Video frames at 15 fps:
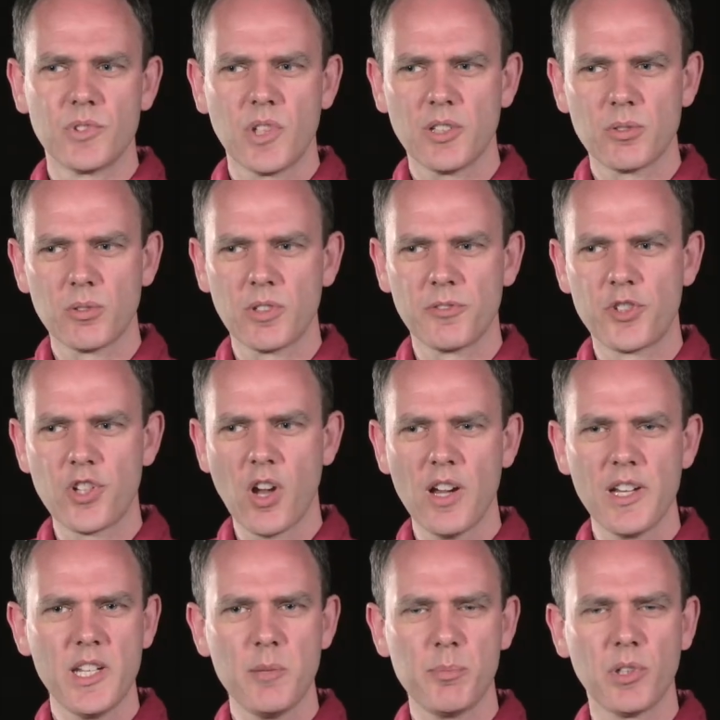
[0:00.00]
a sort of
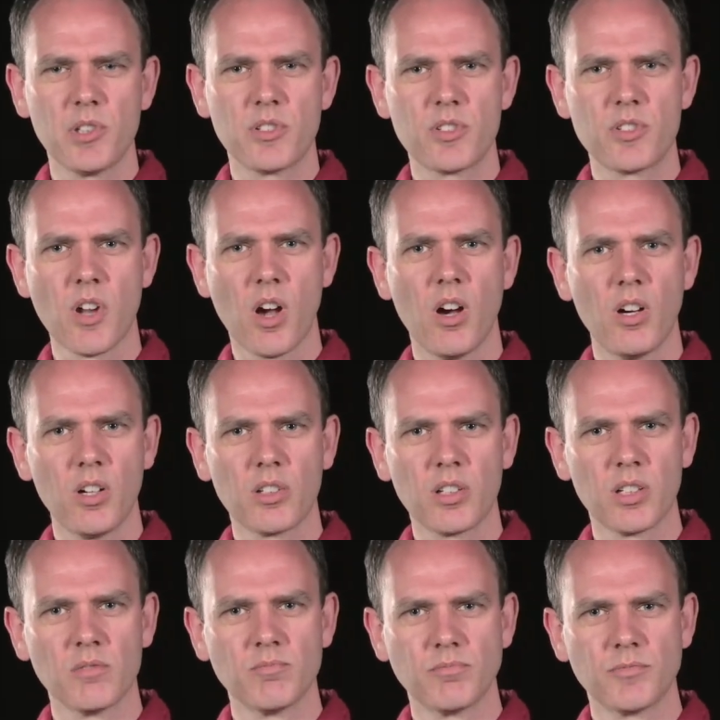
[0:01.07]
shiny but
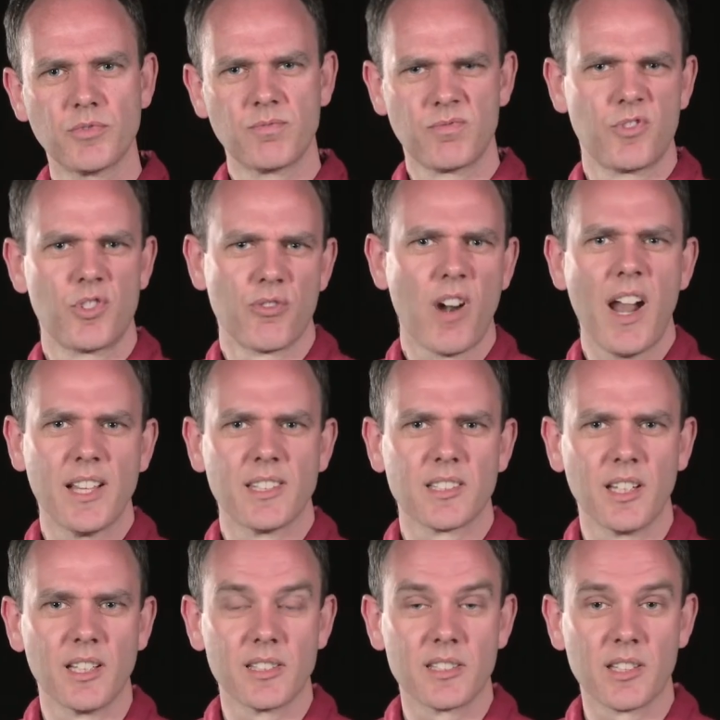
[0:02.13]
dark dress,
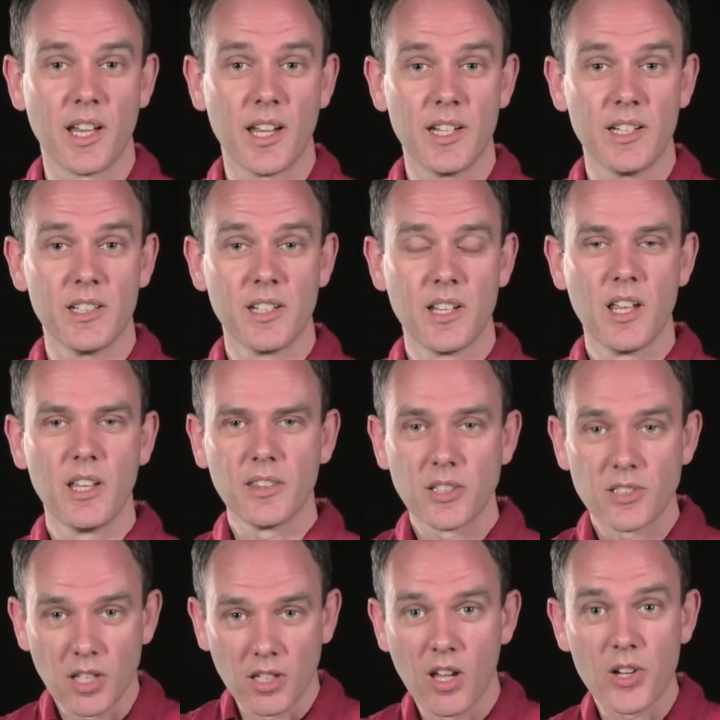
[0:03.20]
let's say.
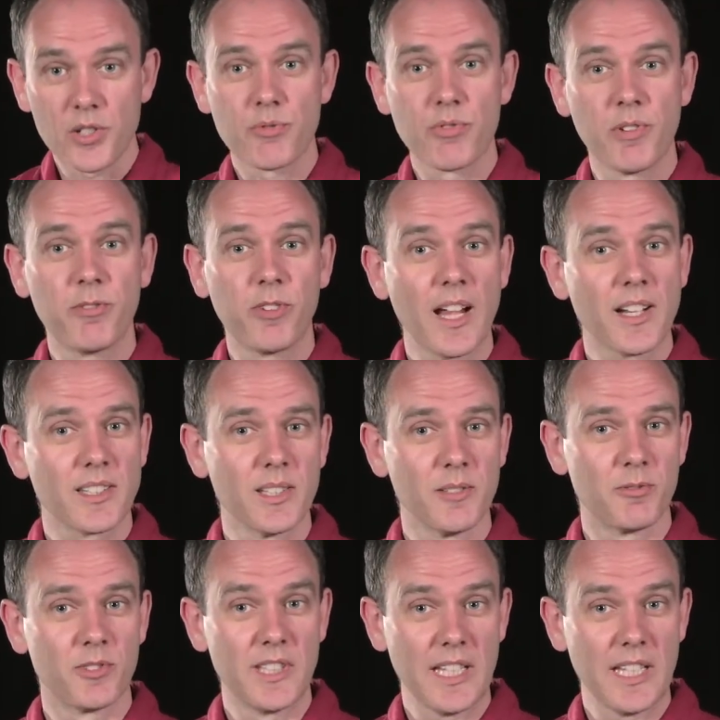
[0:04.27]
There's a large reflective